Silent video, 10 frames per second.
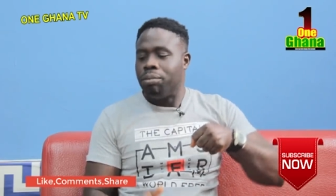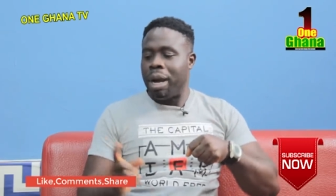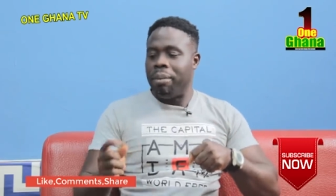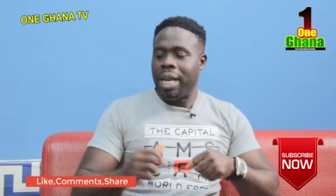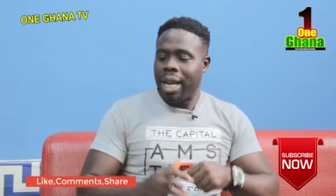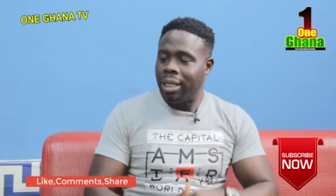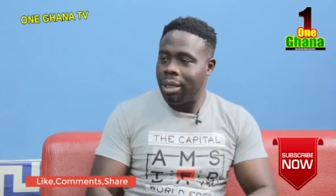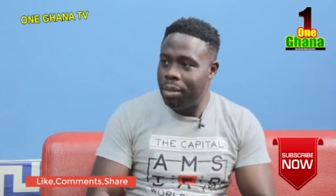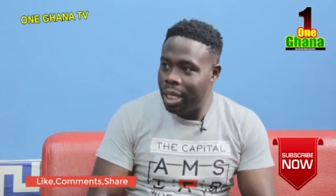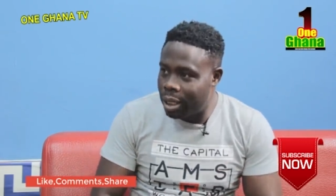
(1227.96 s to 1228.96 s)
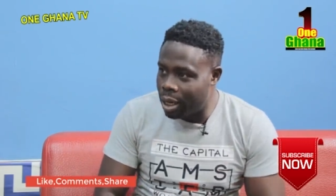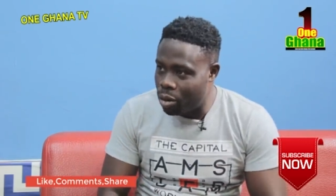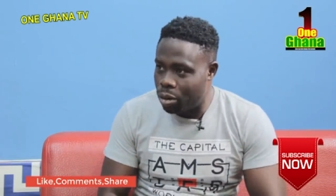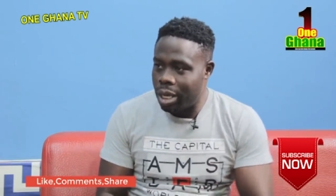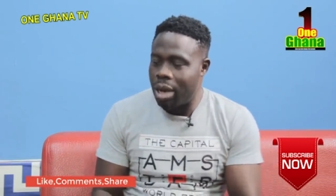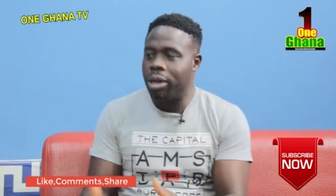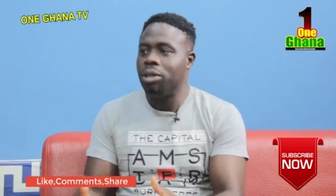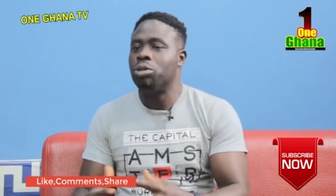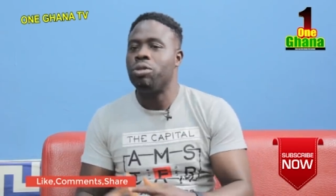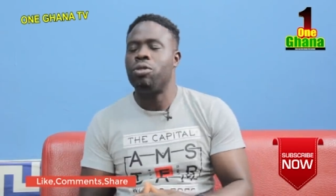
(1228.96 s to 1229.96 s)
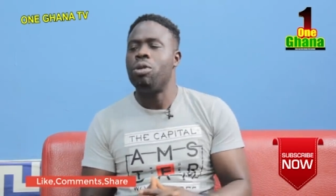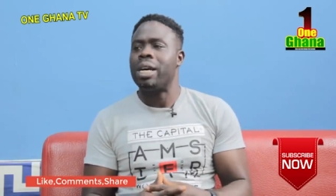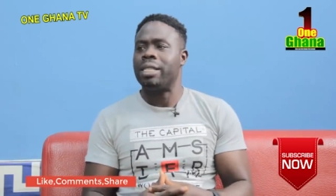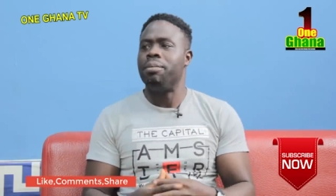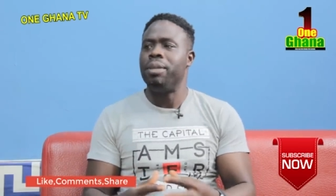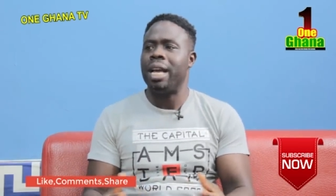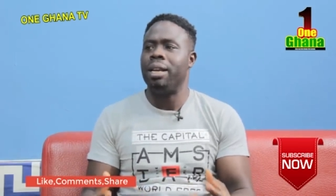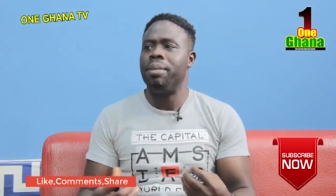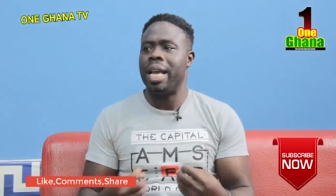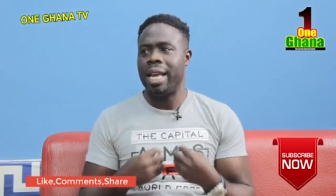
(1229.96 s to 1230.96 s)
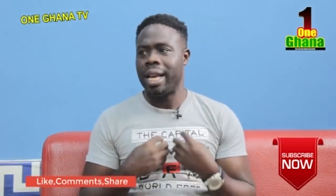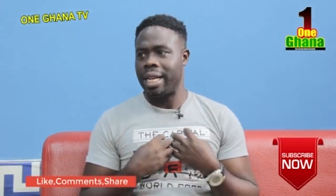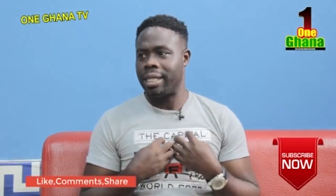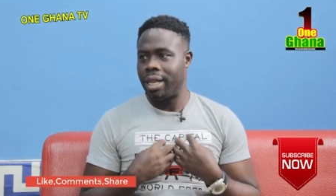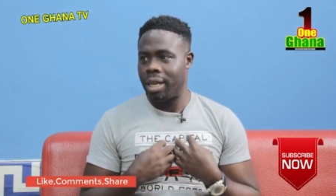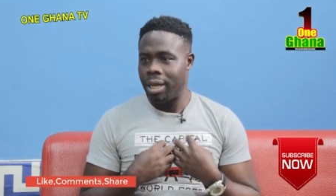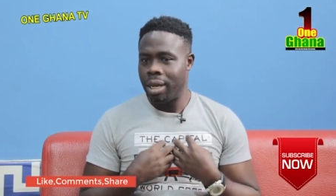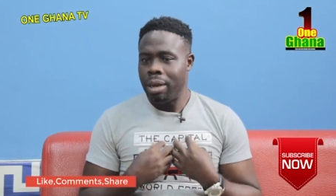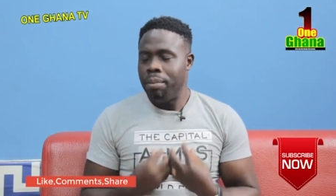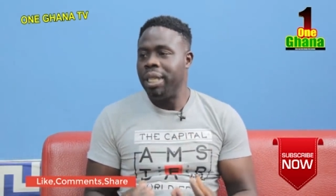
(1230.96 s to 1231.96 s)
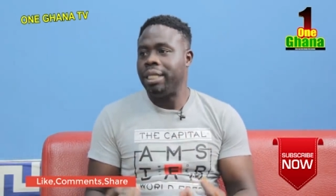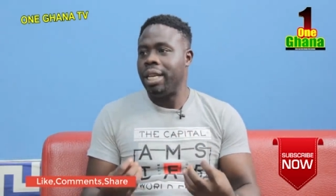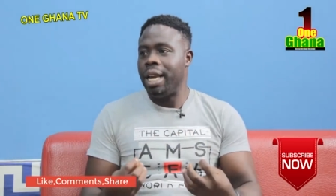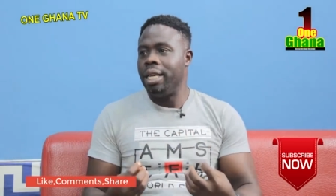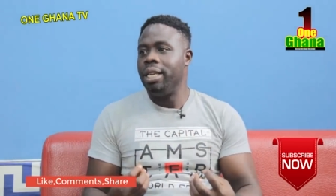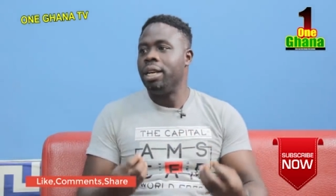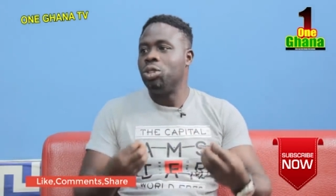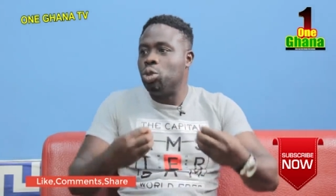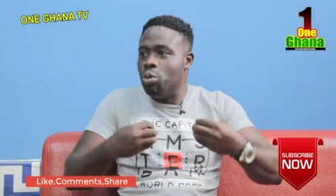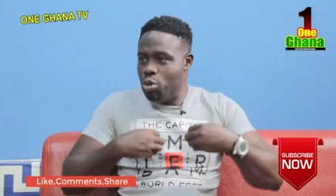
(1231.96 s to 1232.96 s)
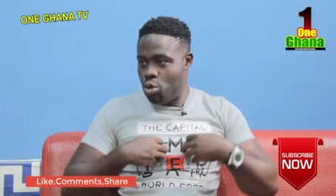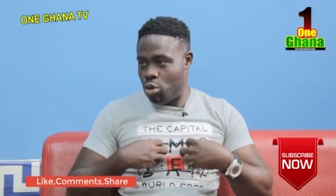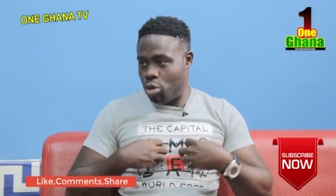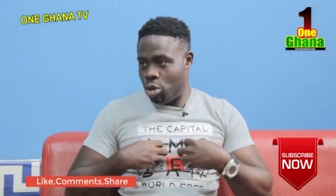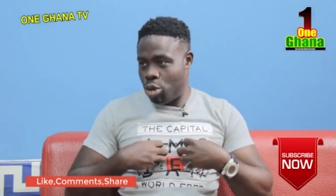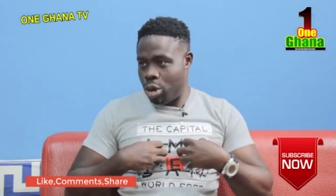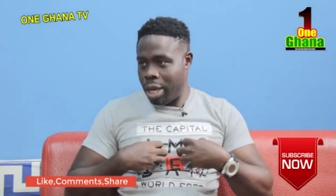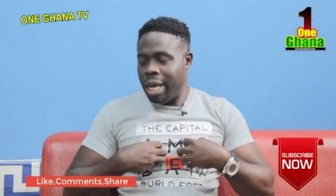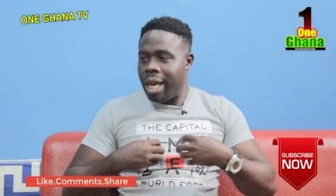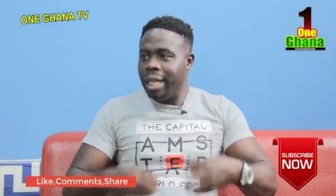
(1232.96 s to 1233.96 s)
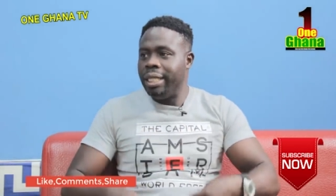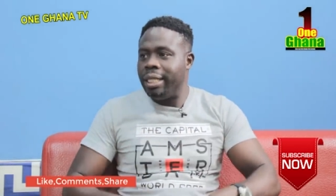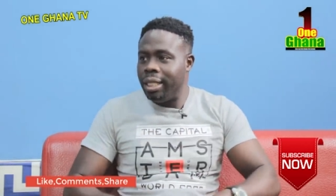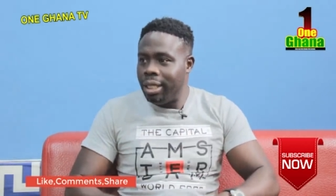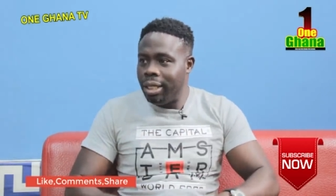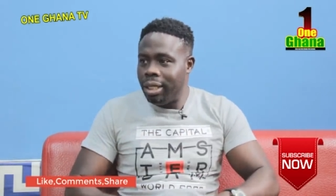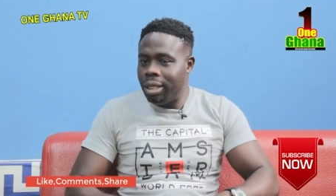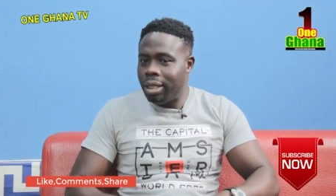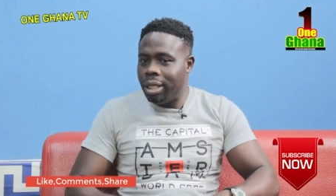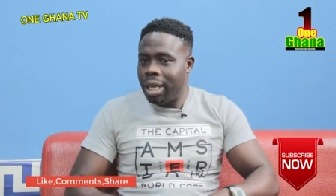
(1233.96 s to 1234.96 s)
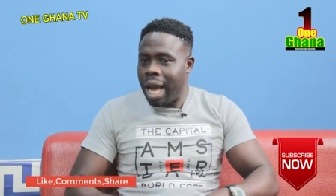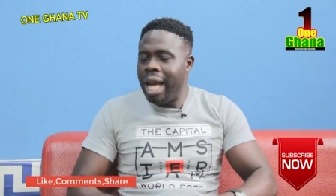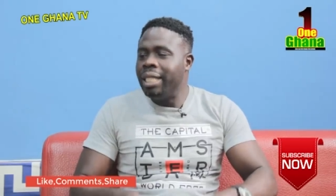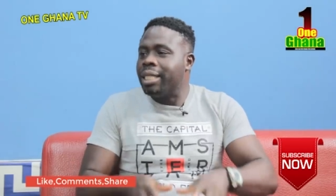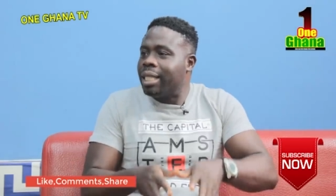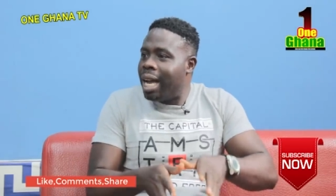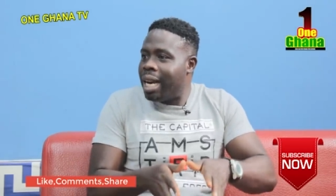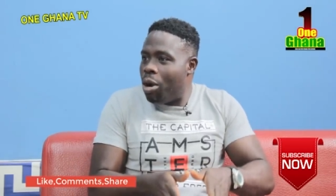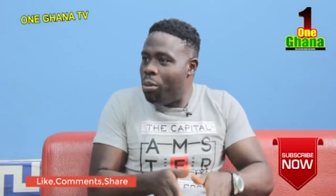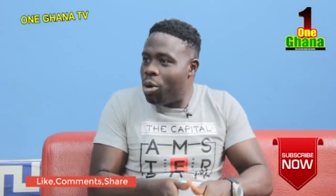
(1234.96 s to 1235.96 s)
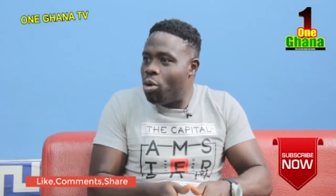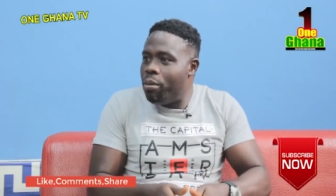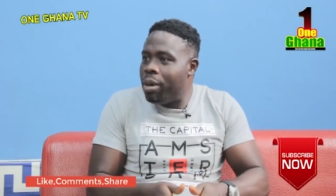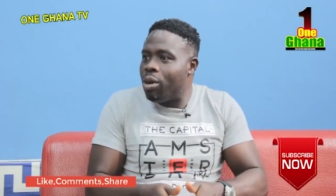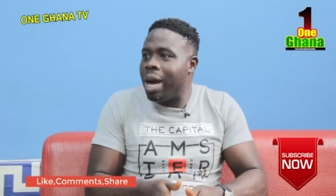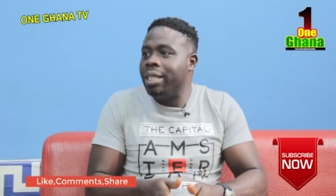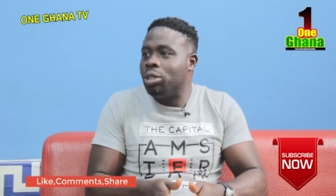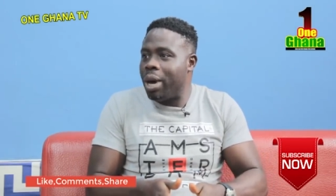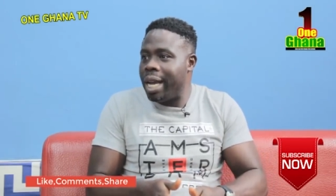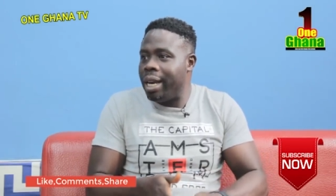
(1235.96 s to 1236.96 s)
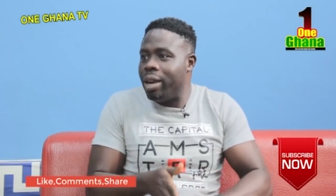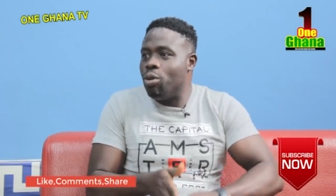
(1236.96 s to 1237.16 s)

My main cousin being chill, a Christopher, I send me a debia can say, Michel, yes, moon. And tea, and son, I will be coming on this wire day.